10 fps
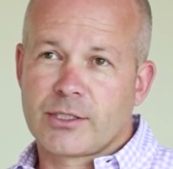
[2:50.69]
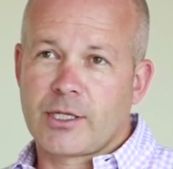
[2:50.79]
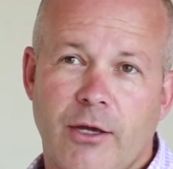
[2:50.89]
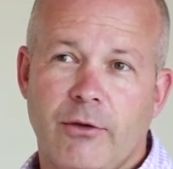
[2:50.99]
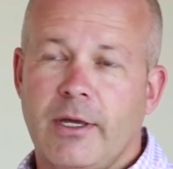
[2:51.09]

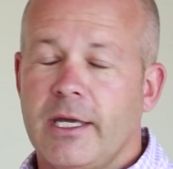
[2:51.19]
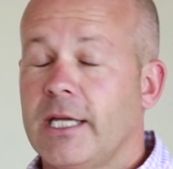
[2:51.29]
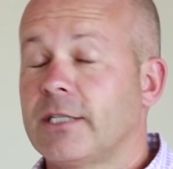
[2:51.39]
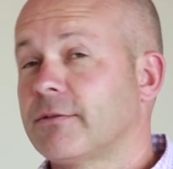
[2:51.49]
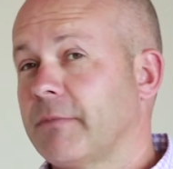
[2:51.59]
So
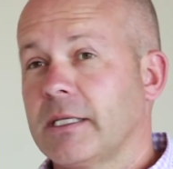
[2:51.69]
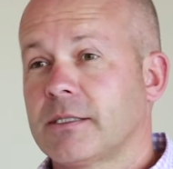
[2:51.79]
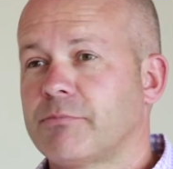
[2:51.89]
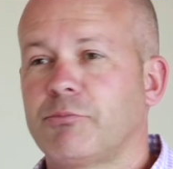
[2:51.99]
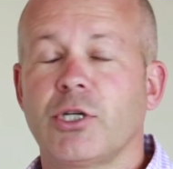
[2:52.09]

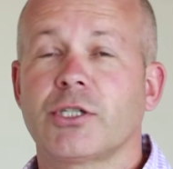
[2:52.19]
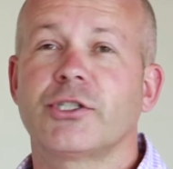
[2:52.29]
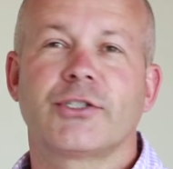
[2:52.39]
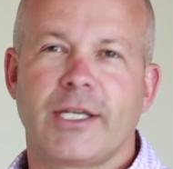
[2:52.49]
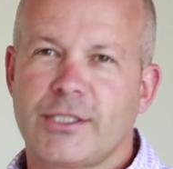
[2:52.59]
it's just
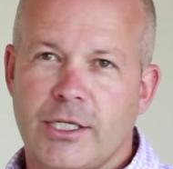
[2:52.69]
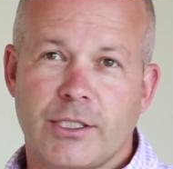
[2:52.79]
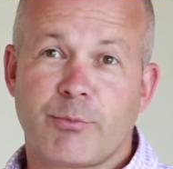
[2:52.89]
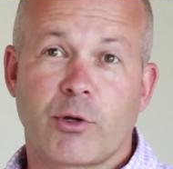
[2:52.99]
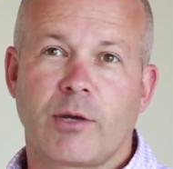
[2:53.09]
as easy
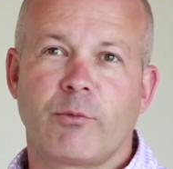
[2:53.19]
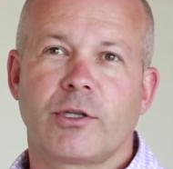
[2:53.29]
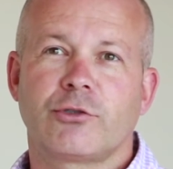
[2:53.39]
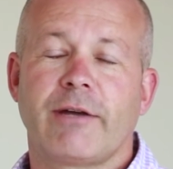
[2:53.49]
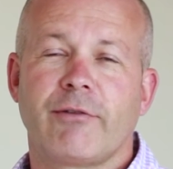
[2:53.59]
as booking with
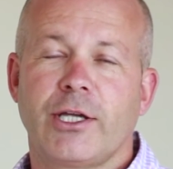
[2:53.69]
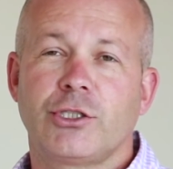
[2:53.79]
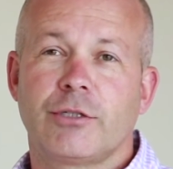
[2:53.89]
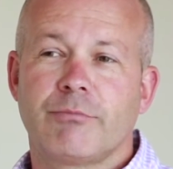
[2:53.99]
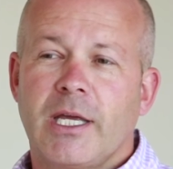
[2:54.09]
a travel
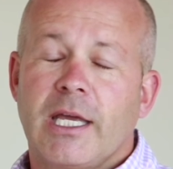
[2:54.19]
agent,